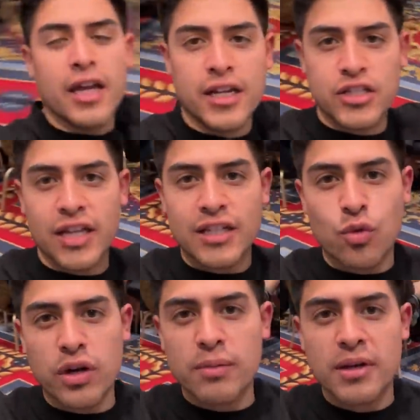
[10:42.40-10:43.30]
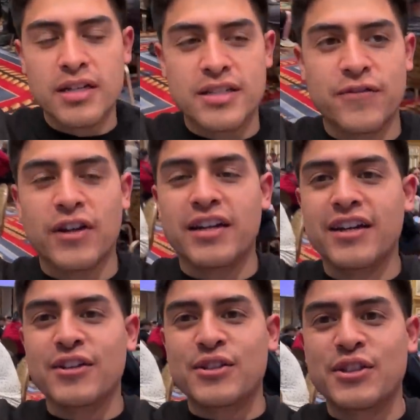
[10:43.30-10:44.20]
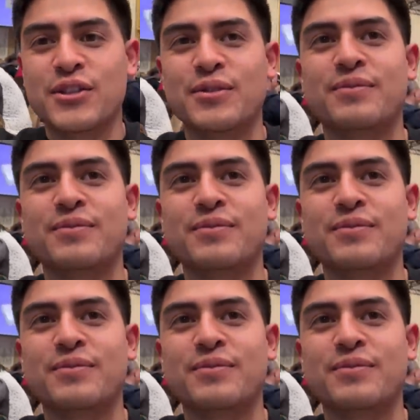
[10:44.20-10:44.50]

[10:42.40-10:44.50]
it took like 20 minutes to find out, so.